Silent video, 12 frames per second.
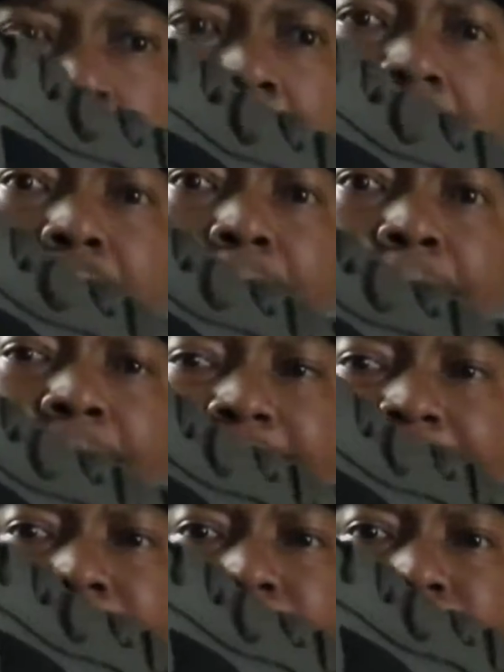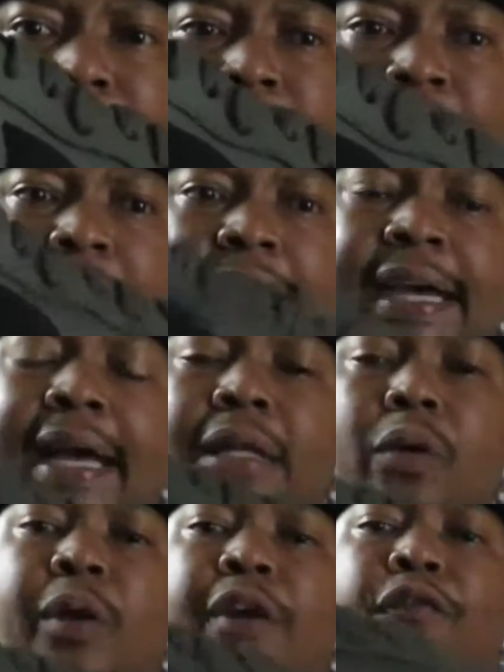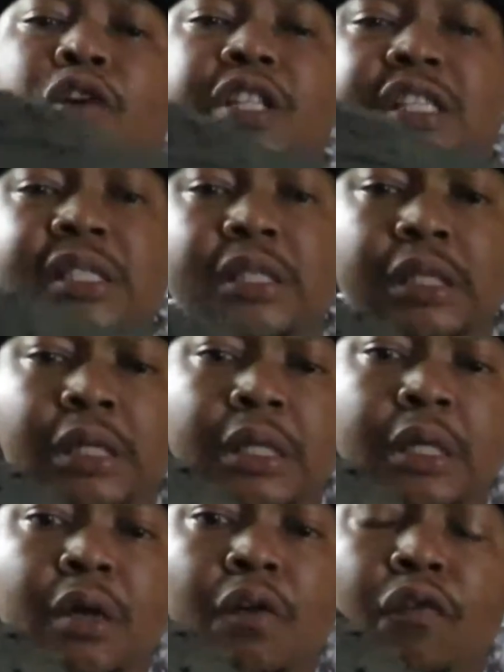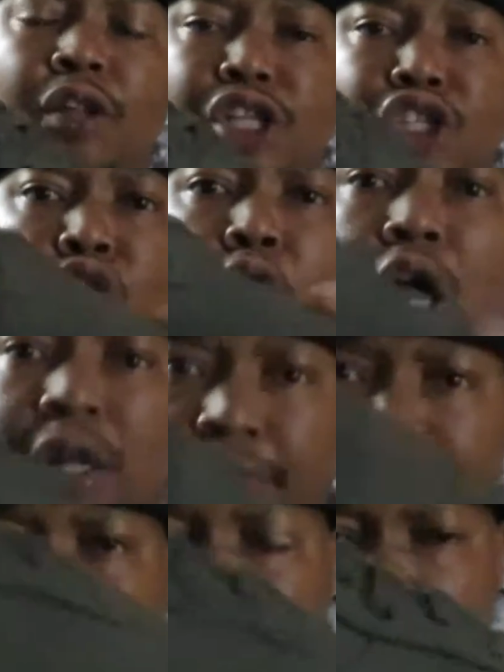I believe the colorway for this olive